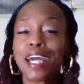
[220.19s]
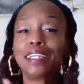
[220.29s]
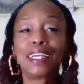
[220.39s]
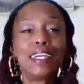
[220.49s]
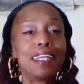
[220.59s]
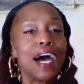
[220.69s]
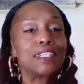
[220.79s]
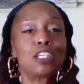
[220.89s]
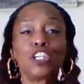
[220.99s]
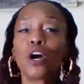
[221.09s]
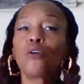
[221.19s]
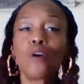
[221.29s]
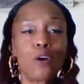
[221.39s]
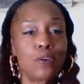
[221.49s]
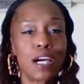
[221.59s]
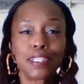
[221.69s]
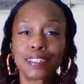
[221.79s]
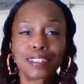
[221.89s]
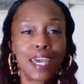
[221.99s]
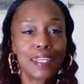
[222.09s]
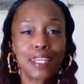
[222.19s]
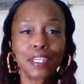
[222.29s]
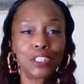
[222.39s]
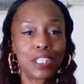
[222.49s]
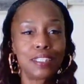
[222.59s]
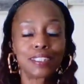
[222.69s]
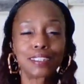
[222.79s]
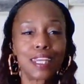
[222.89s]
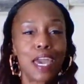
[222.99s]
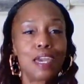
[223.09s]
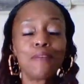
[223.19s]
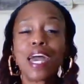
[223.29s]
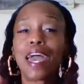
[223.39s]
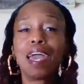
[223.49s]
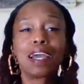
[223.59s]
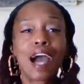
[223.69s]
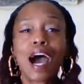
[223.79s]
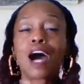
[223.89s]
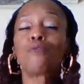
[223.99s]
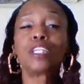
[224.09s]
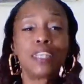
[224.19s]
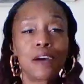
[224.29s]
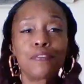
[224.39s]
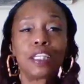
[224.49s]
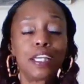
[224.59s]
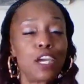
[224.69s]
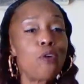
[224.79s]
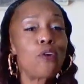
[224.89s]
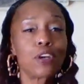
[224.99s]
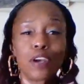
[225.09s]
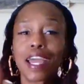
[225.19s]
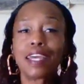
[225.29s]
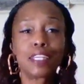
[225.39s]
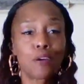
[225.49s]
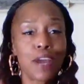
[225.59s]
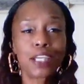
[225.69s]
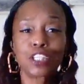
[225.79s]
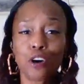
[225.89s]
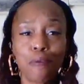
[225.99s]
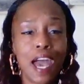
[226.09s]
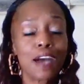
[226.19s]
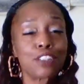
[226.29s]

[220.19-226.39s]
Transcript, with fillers: Lean not to your own understanding in Jesus' name, and God will definitely order and direct your path.